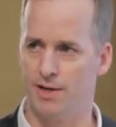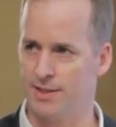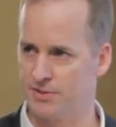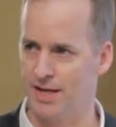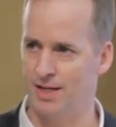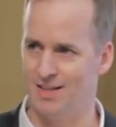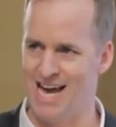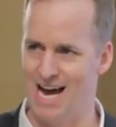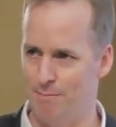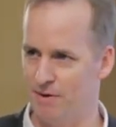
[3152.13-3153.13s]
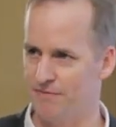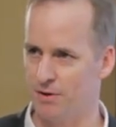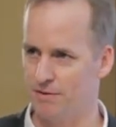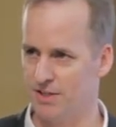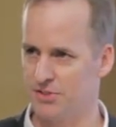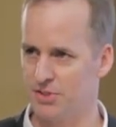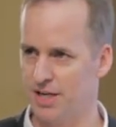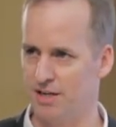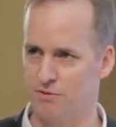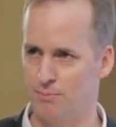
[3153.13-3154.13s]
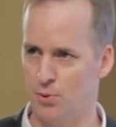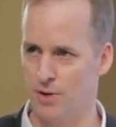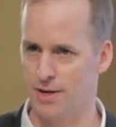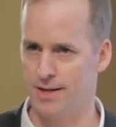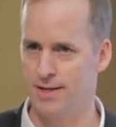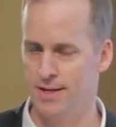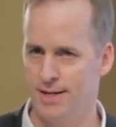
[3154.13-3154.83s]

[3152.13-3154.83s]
and it's like a lab for investigative reporting.